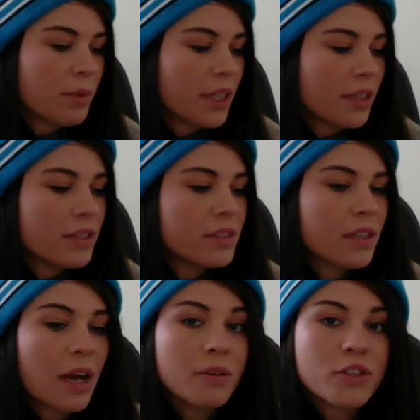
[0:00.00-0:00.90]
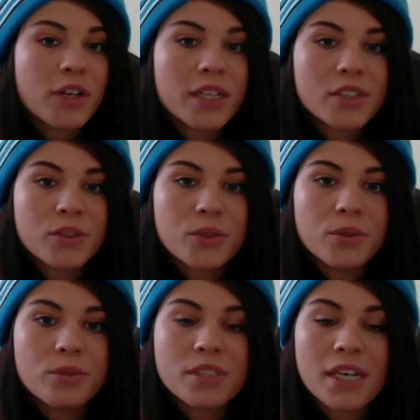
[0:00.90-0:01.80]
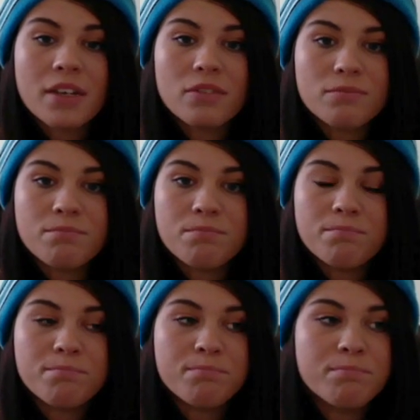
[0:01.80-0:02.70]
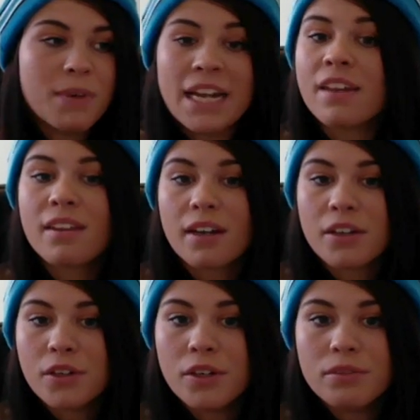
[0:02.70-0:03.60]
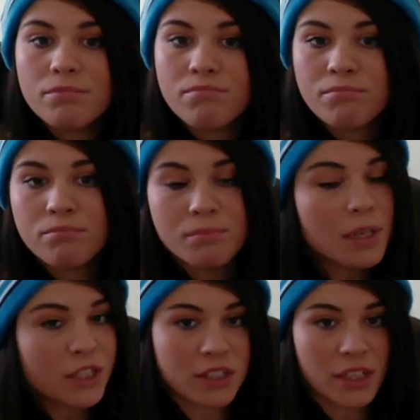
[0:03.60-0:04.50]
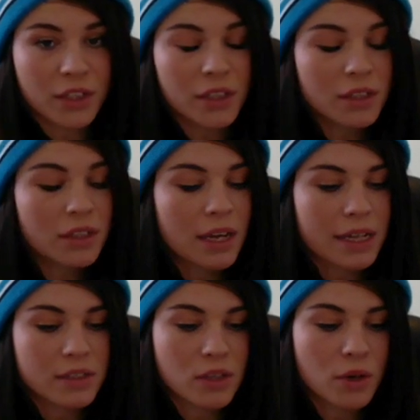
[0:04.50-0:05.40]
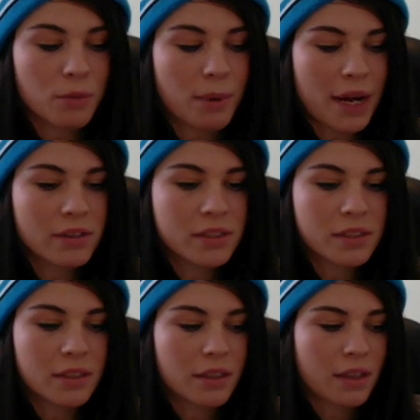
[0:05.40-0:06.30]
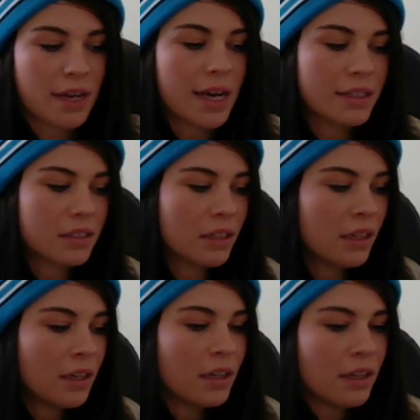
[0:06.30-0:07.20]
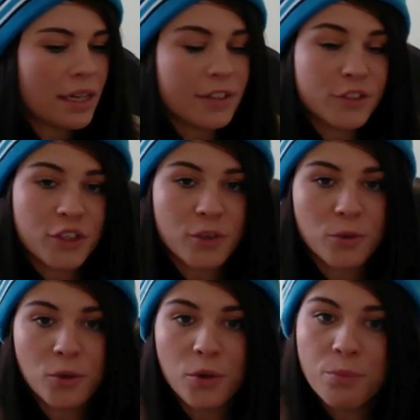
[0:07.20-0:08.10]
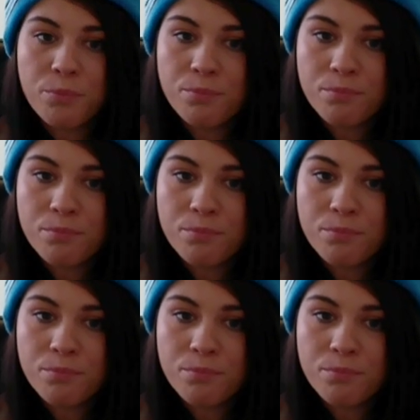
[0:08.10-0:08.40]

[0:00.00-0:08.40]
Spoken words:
because I was trying to save anything I could, much as I could. And so balancing that and general